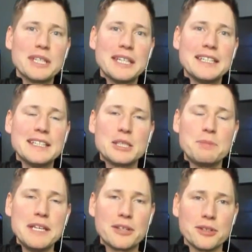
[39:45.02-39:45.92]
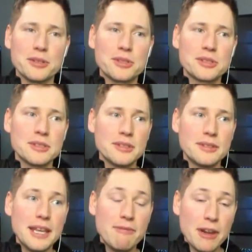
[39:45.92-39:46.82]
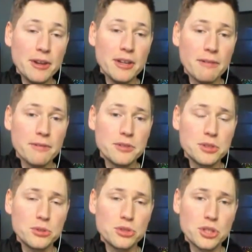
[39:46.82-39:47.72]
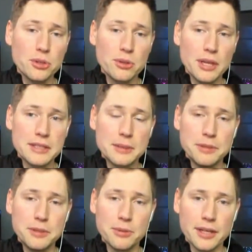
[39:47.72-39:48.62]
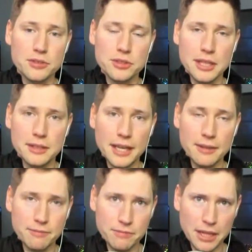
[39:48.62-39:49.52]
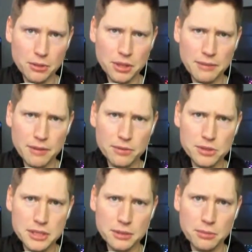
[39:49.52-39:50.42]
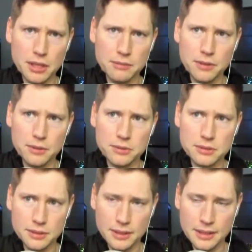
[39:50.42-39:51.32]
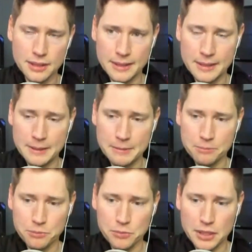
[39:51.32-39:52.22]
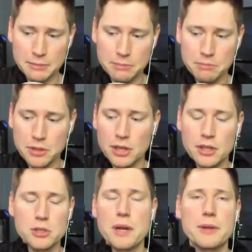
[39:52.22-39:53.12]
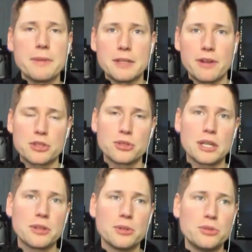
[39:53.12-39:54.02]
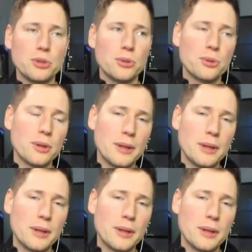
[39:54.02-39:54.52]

look at speakers, they very often do show you that dB range, and I don't think I've ever seen it with headphones. Like there's probably a lot of high-end headphones